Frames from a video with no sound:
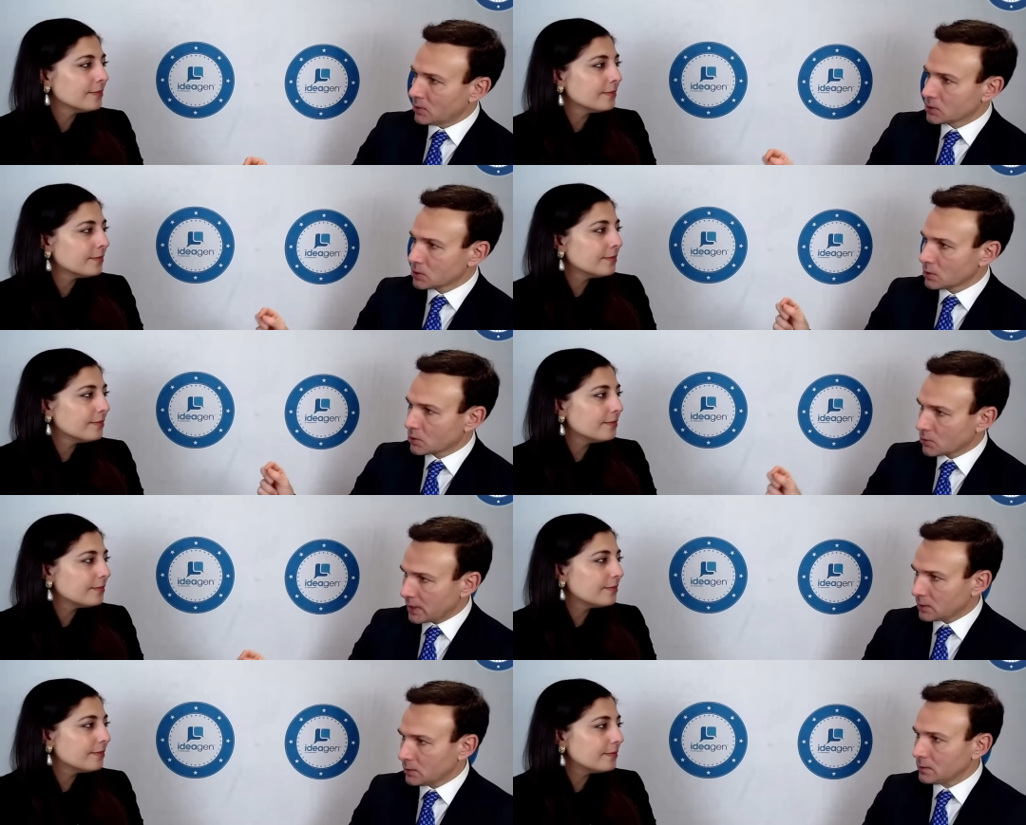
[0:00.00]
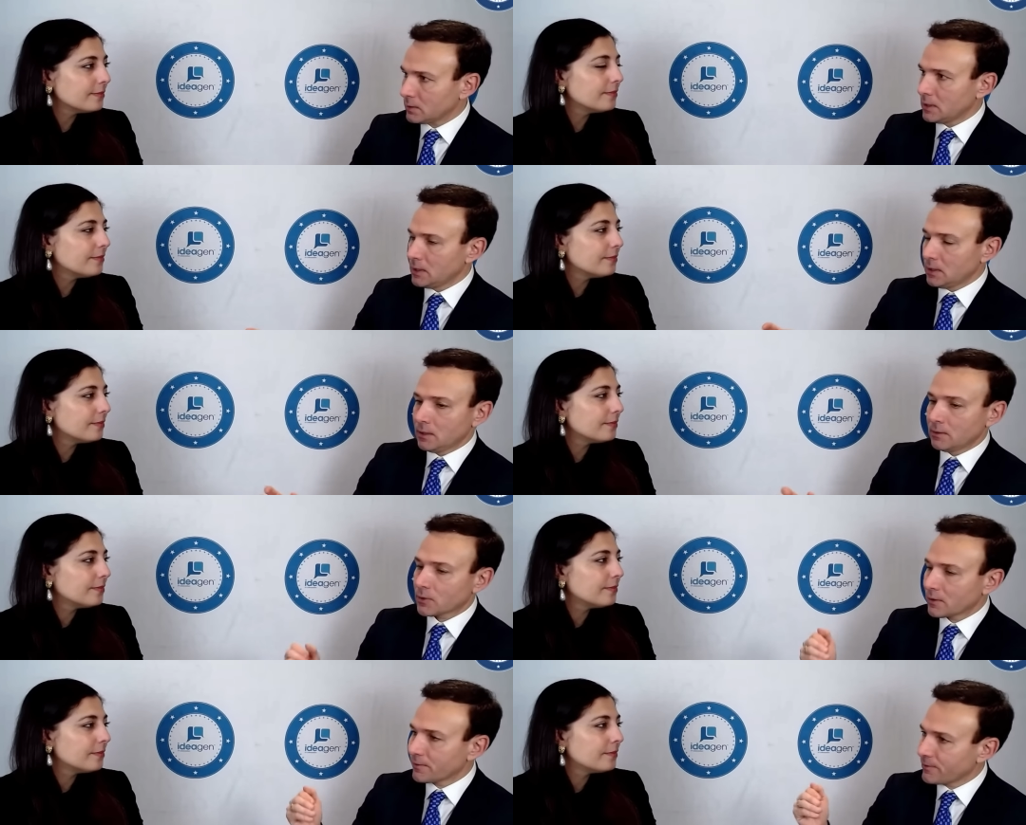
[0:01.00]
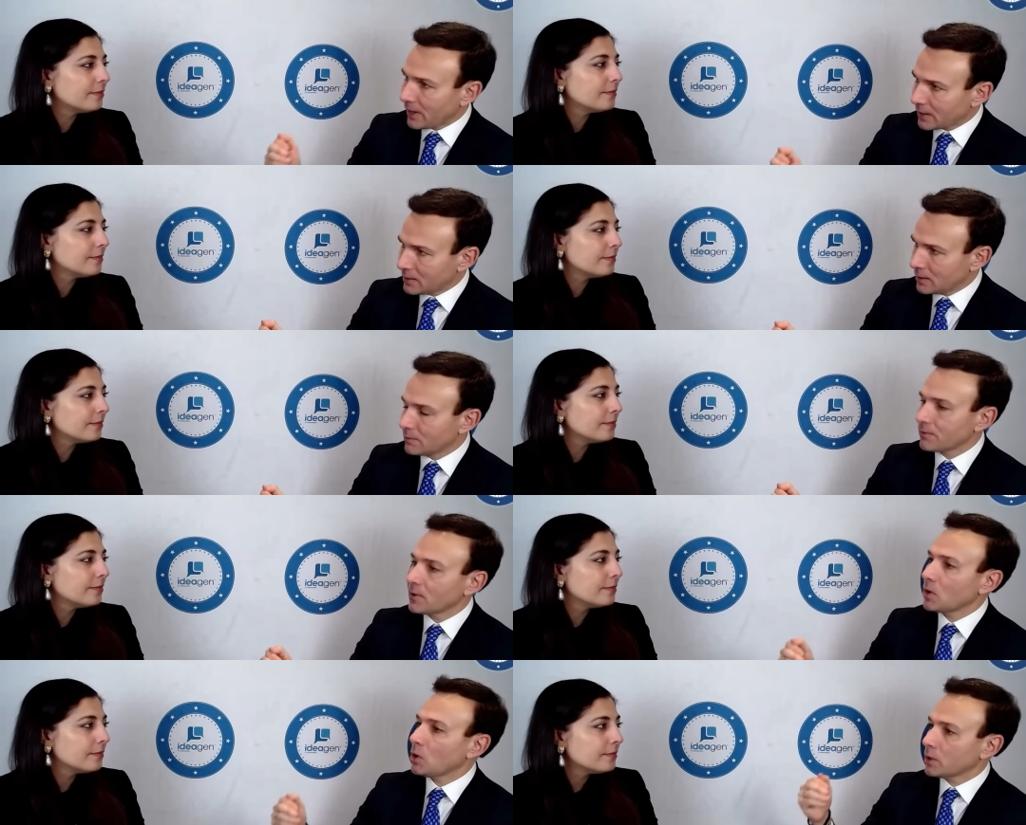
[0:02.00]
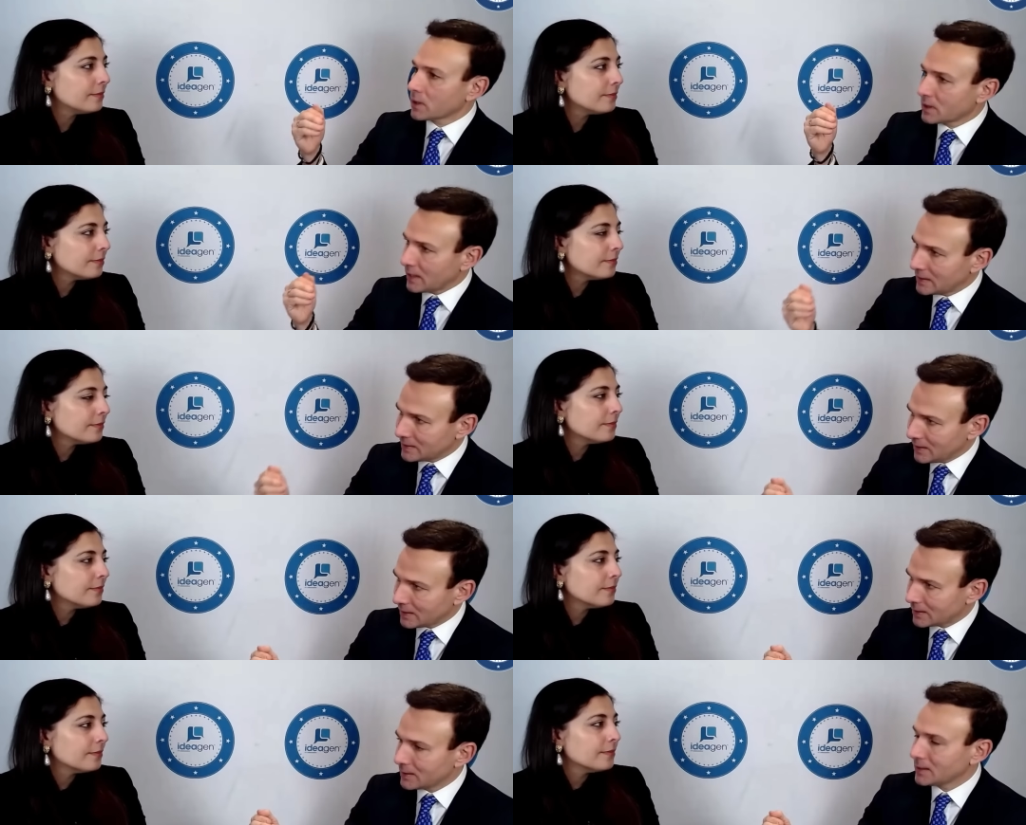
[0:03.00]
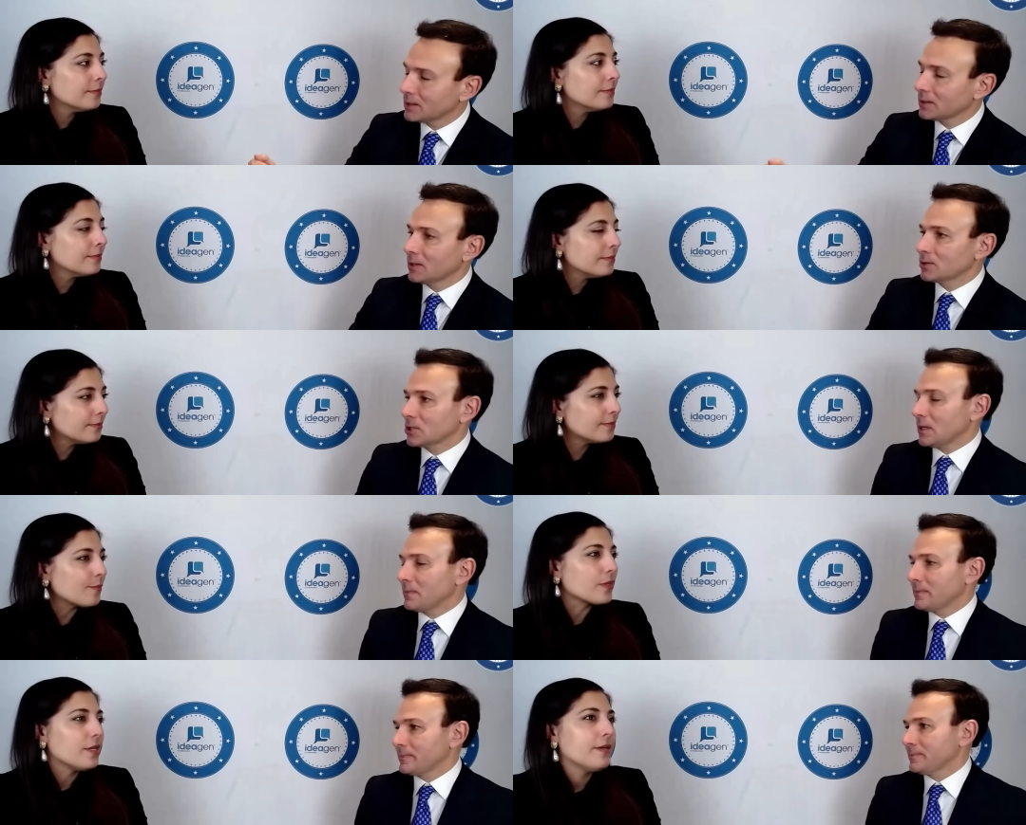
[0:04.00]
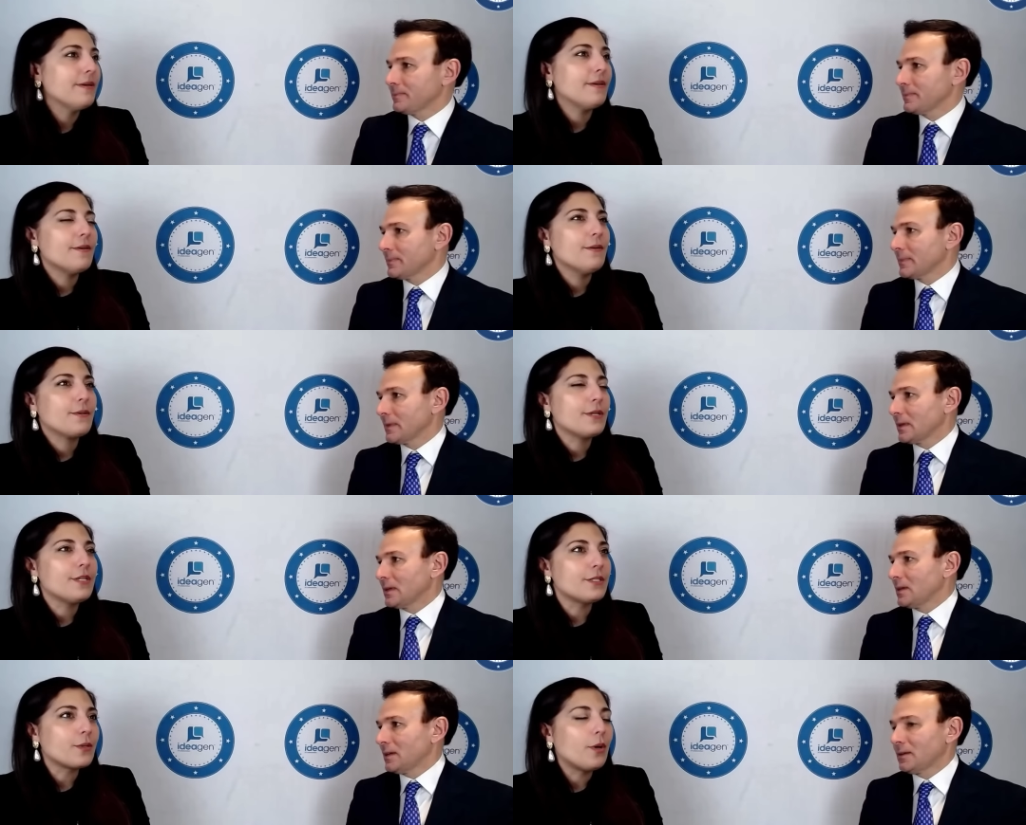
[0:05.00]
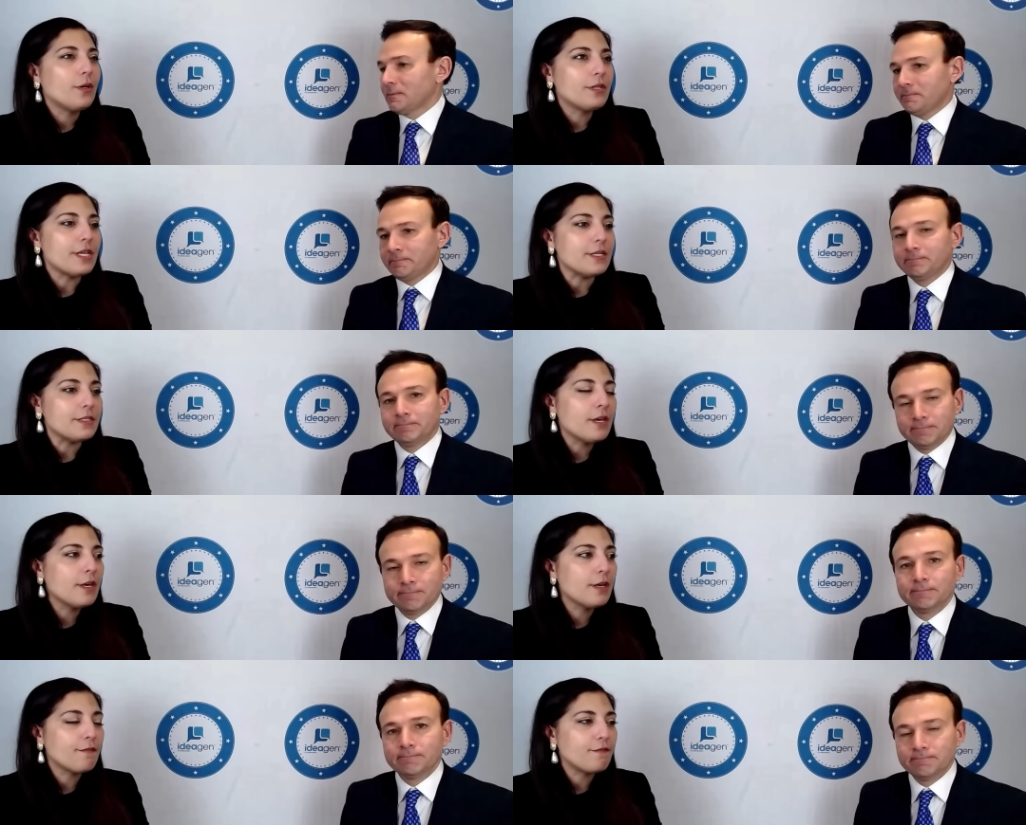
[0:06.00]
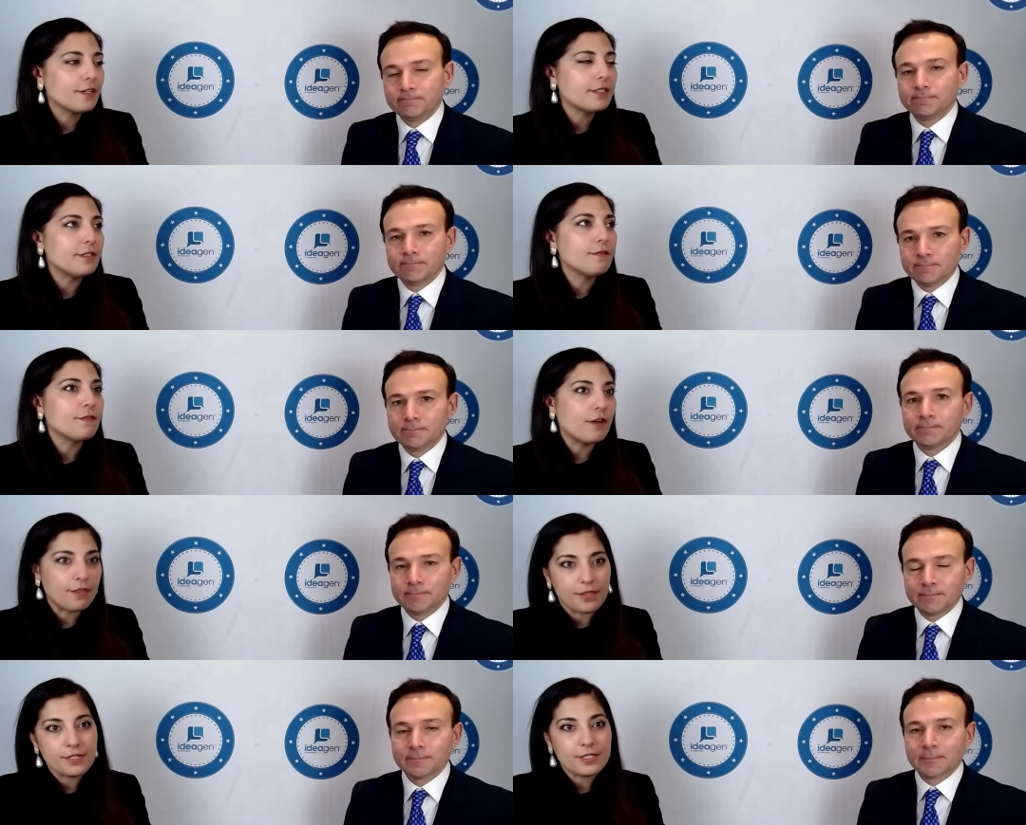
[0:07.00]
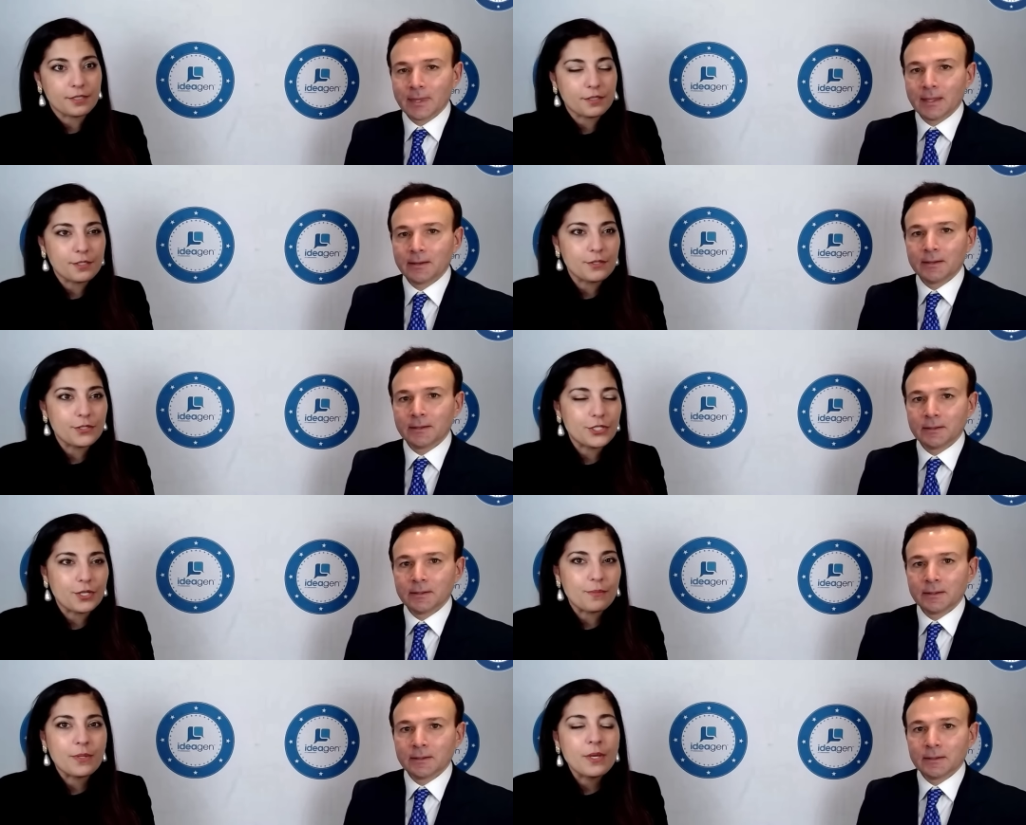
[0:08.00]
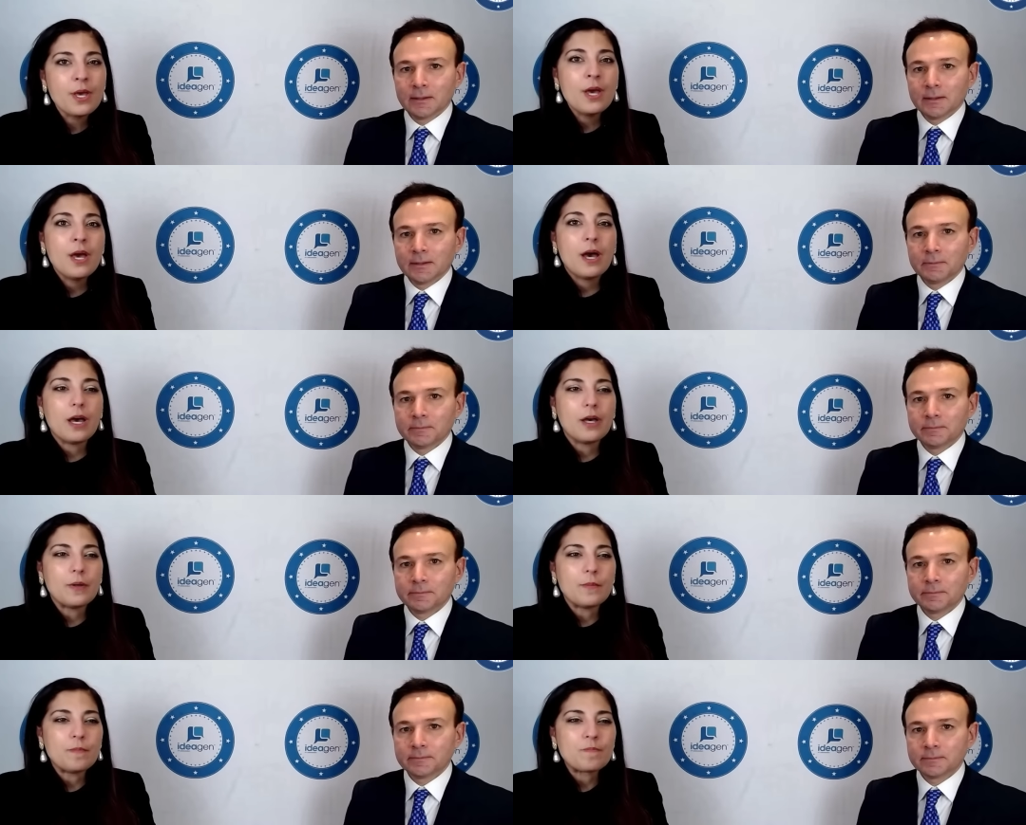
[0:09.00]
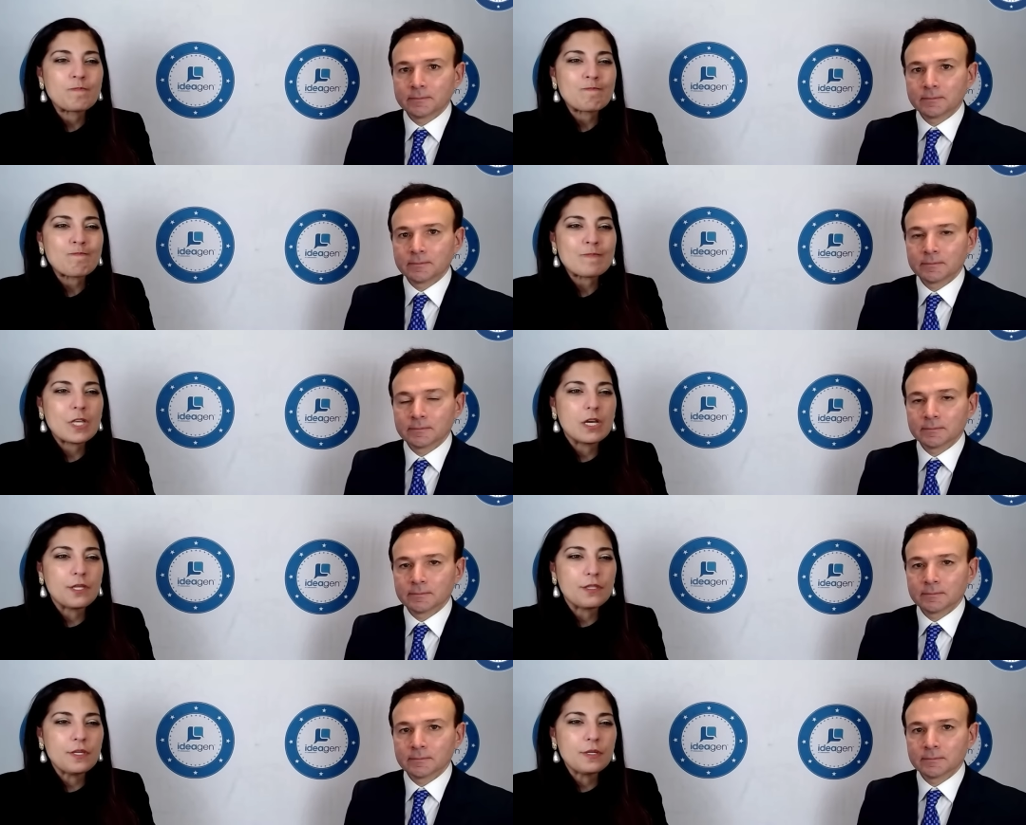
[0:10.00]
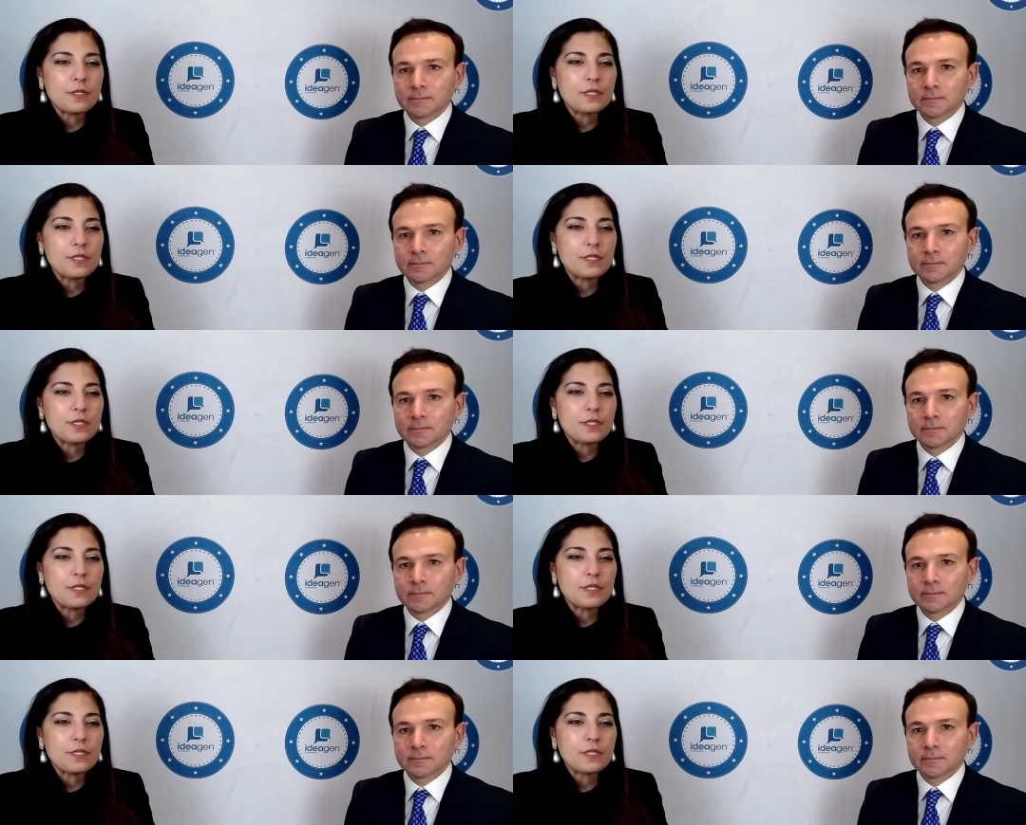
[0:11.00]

Speaker 1: are so critical for effective, authentic leadership?
Speaker 2: Oh, goodness, qualities, effective, authentic leadership. Um, I think